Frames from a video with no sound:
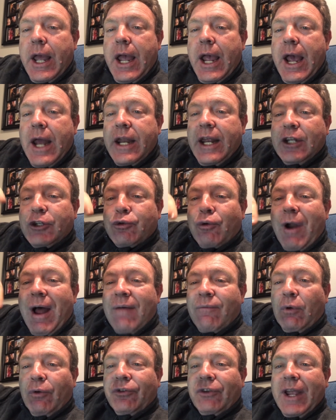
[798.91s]
and it
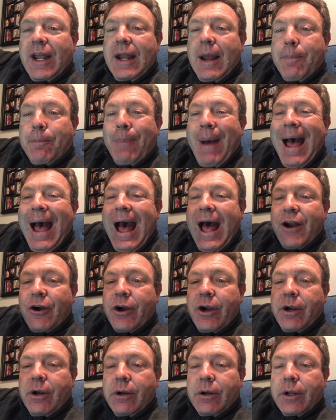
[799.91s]
travels in a
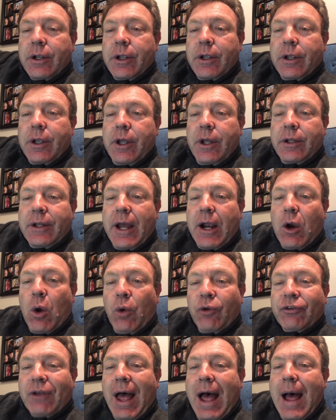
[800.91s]
pattern that
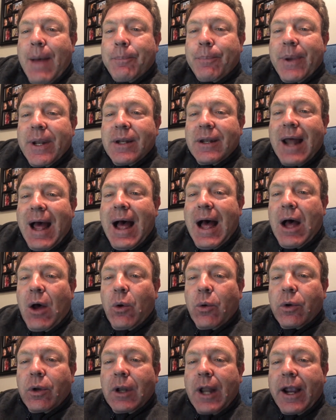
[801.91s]
goes up and
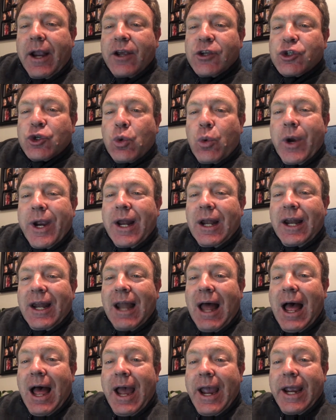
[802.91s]
down like a squiggly
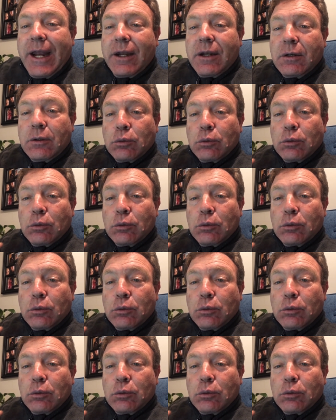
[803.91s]
line.